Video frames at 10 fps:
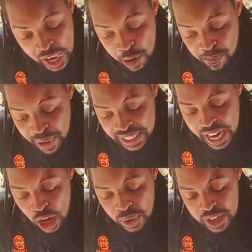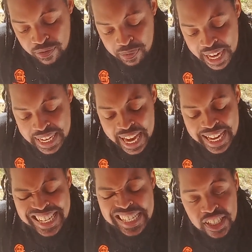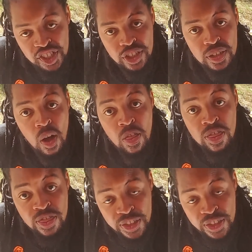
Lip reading: but I would have made an additional